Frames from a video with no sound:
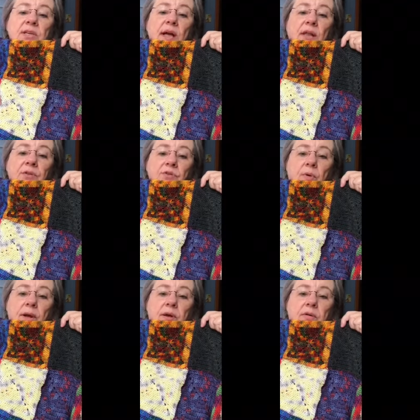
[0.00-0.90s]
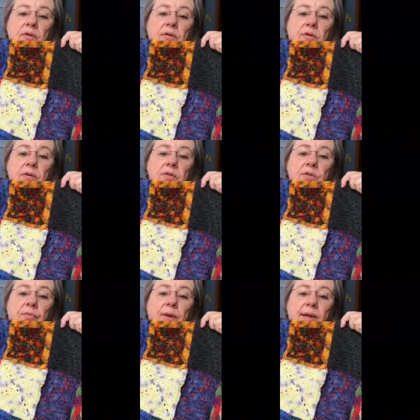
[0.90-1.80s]
yellow square to
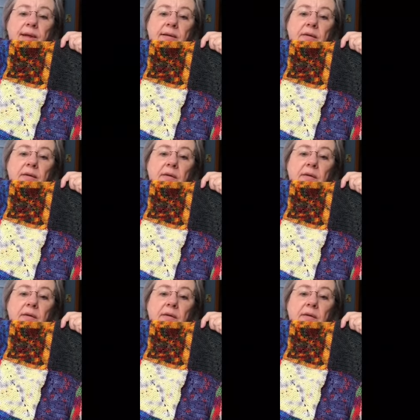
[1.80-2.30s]
the red.